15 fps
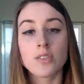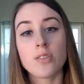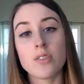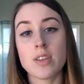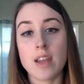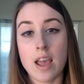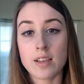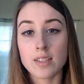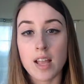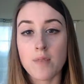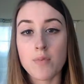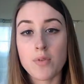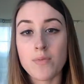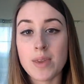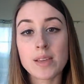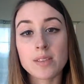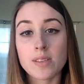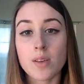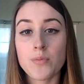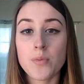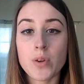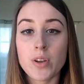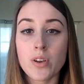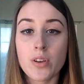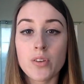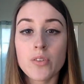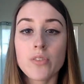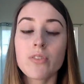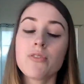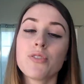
So the next time you meet someone new,